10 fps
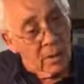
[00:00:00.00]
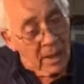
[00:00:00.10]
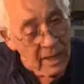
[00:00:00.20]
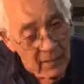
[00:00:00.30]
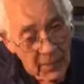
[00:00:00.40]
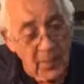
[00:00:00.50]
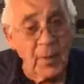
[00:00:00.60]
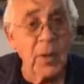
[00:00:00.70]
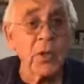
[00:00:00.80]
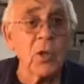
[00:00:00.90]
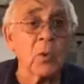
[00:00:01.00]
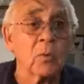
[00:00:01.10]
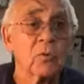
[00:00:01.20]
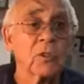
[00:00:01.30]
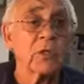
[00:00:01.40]
a lot of people
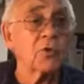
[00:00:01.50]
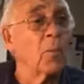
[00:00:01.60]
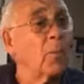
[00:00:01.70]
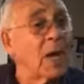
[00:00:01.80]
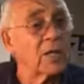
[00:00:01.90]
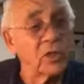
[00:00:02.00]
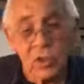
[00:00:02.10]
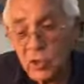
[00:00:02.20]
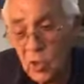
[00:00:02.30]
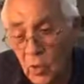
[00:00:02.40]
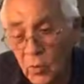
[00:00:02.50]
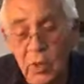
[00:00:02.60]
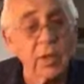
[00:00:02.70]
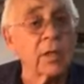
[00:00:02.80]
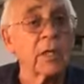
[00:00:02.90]
use. You buy the
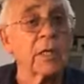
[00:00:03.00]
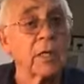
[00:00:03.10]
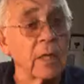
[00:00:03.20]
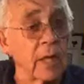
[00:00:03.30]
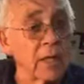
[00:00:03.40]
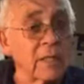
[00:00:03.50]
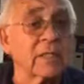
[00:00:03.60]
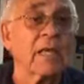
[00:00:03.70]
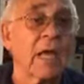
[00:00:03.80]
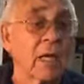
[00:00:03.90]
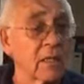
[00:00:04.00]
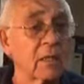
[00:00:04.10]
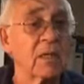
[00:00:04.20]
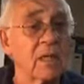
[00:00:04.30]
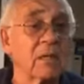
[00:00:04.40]
store, it sell
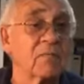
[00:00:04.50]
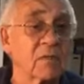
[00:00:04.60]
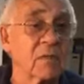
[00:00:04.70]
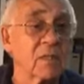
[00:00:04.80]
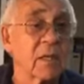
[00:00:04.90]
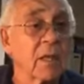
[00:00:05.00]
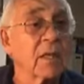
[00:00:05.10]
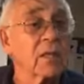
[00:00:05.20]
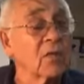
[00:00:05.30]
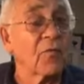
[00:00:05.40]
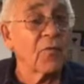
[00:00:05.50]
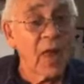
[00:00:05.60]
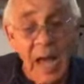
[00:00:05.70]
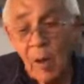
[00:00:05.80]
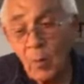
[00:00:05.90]
the leaves. The
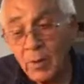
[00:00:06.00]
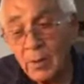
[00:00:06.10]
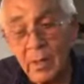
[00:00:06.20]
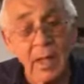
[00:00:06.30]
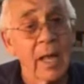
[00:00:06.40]
flower,